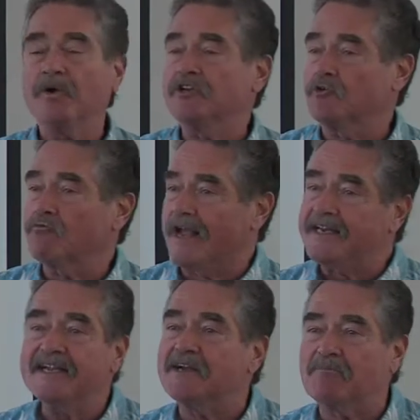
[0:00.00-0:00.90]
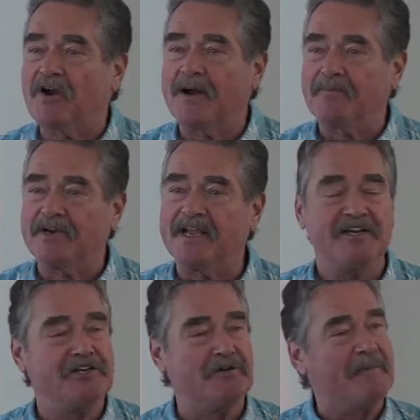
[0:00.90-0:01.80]
When you're renting a property
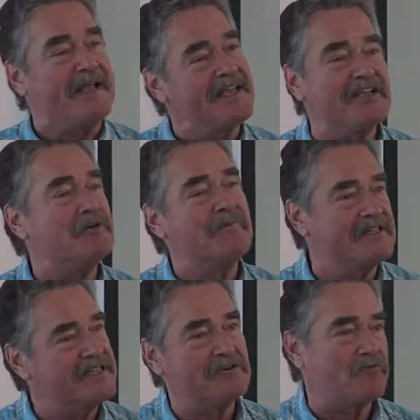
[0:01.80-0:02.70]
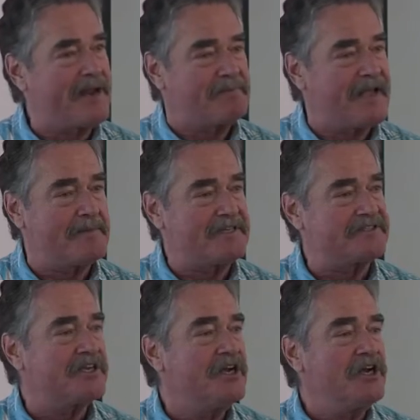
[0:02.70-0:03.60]
and you're making your monthly rent
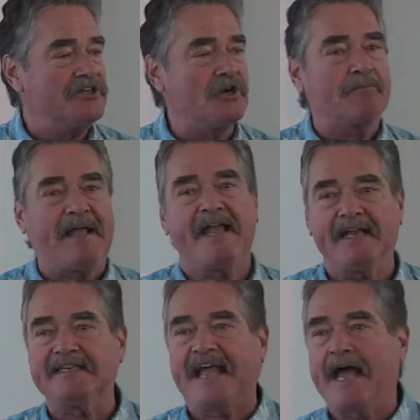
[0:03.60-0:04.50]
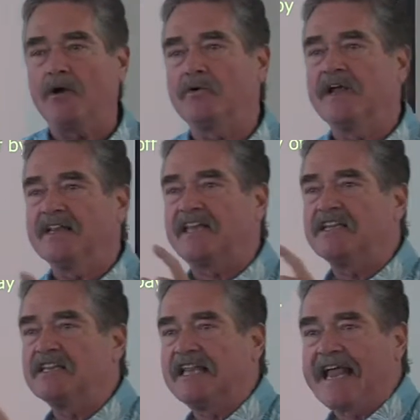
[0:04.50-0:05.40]
payments, you're paying down
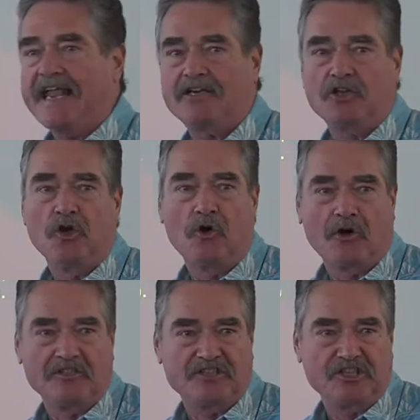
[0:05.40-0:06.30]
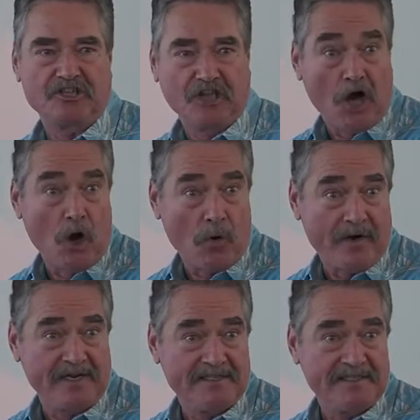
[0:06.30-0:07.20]
the landlord's
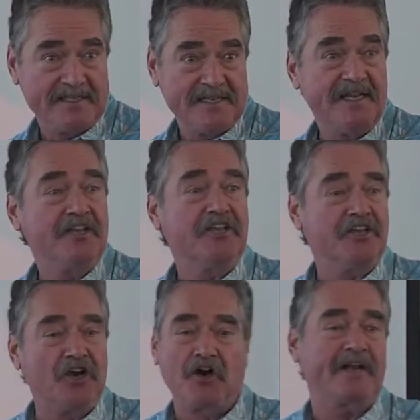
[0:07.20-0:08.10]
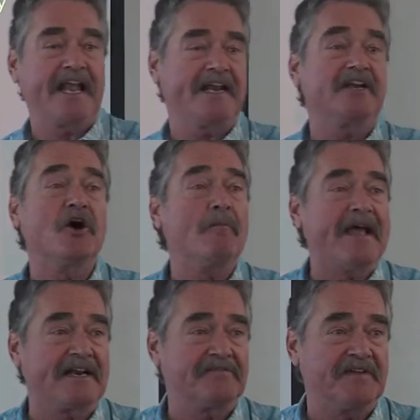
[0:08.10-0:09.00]
loan. You're getting no
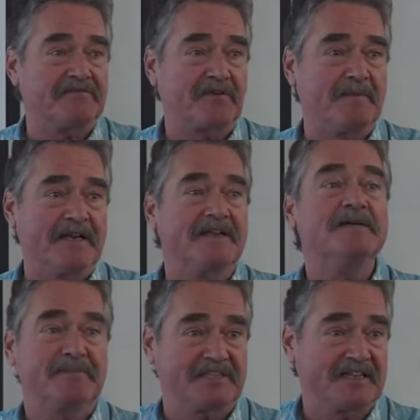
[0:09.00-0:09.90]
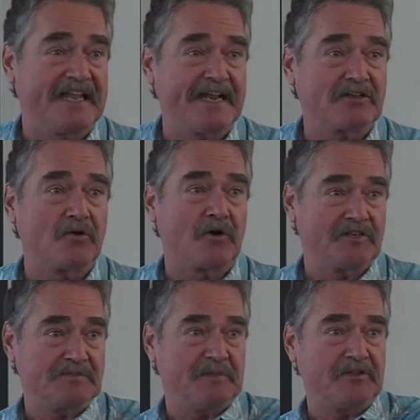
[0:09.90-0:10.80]
benefit from it, but the
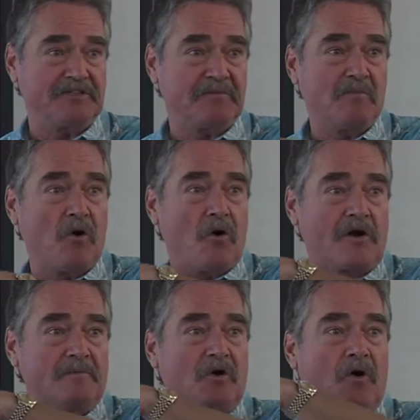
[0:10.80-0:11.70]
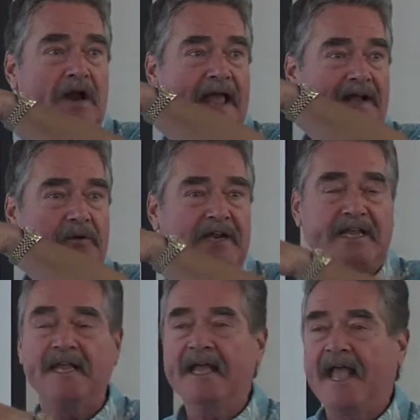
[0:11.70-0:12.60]
landlord is building more and more
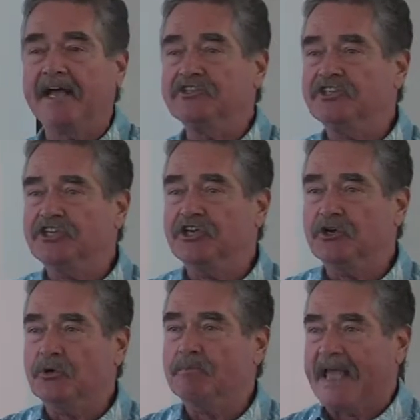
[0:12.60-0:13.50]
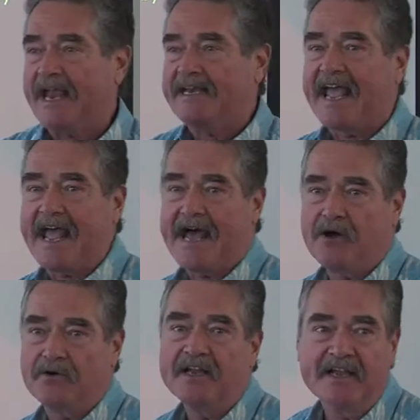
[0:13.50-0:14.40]
equity as you pay
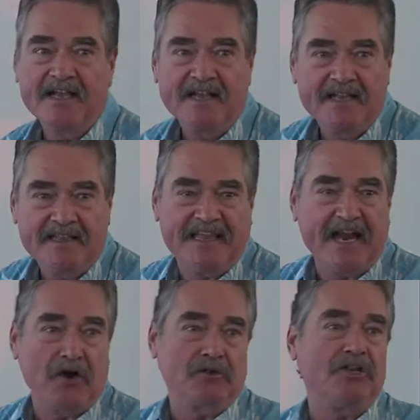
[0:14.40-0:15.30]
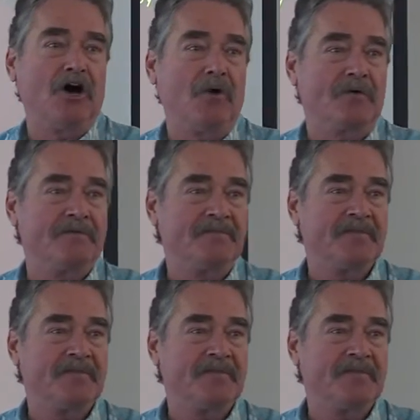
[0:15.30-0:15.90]
down their loan.